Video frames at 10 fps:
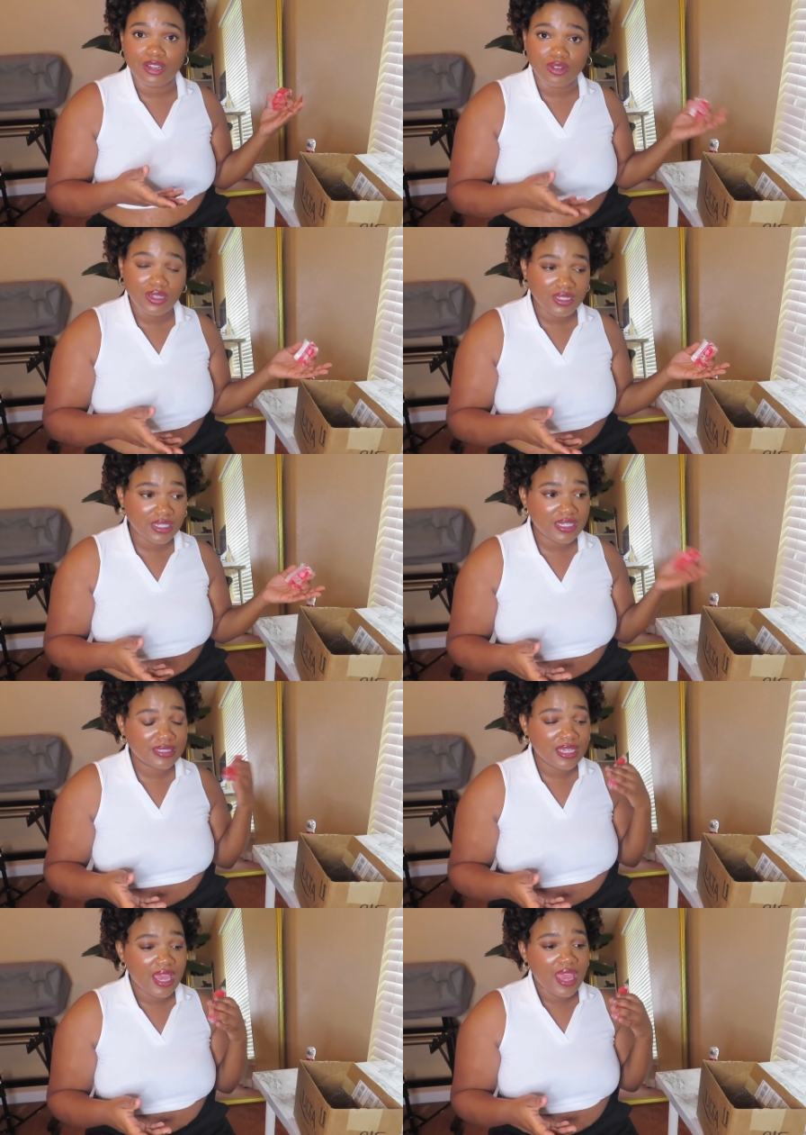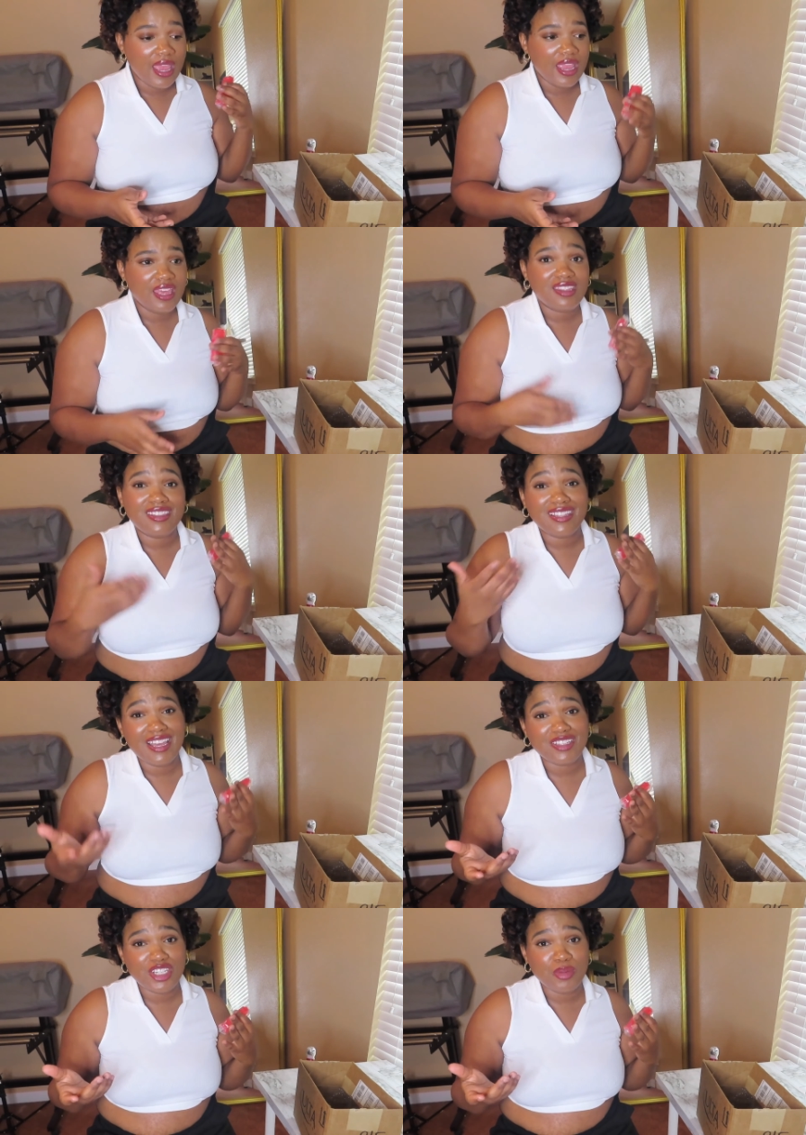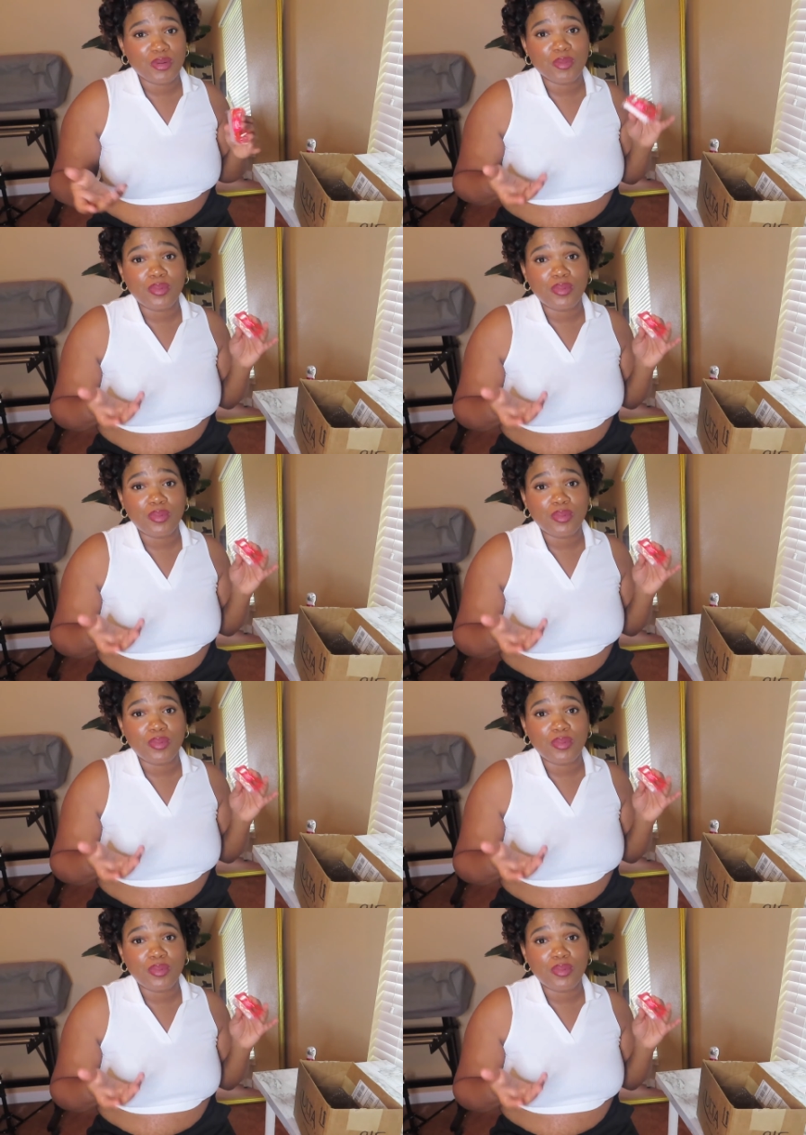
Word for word: acrylics, and it's a lot cheaper.